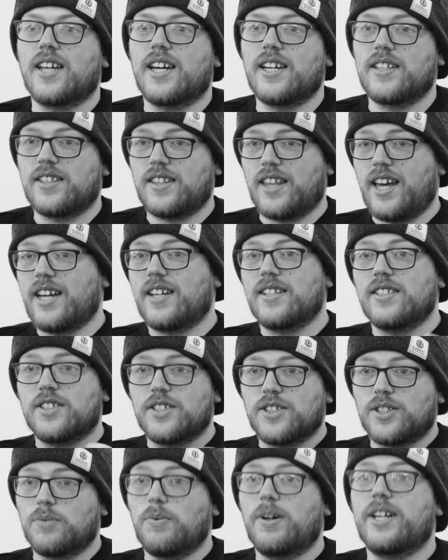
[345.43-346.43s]
They can
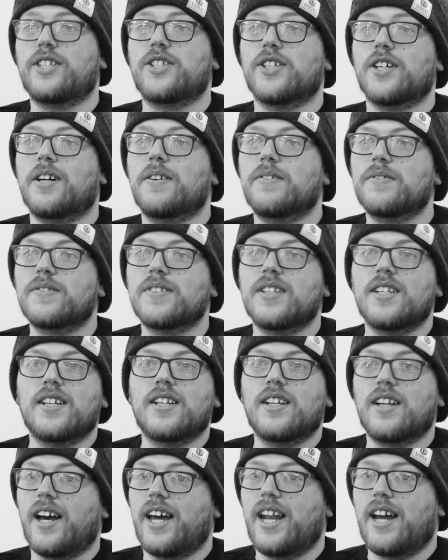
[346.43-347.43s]
just switch off
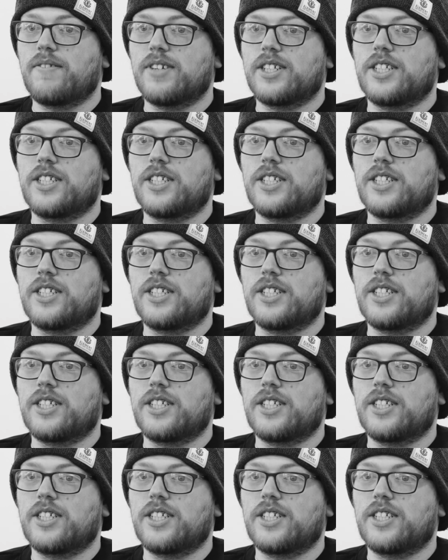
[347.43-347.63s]
and have